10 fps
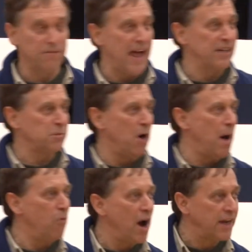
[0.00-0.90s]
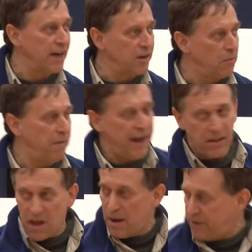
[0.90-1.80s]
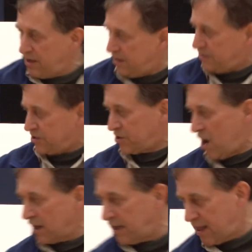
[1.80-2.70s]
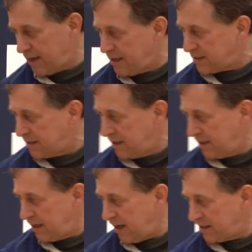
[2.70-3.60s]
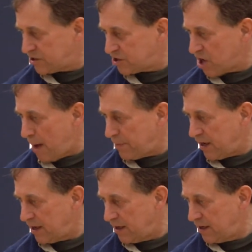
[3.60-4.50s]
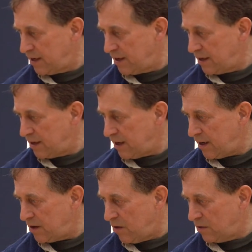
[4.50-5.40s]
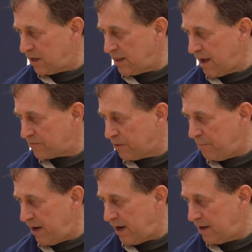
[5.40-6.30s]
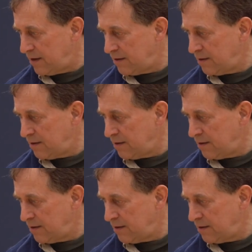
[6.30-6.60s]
a flash mob walking into a bank lobby, you know, just talking like this, and stopping, and holding that for a minute.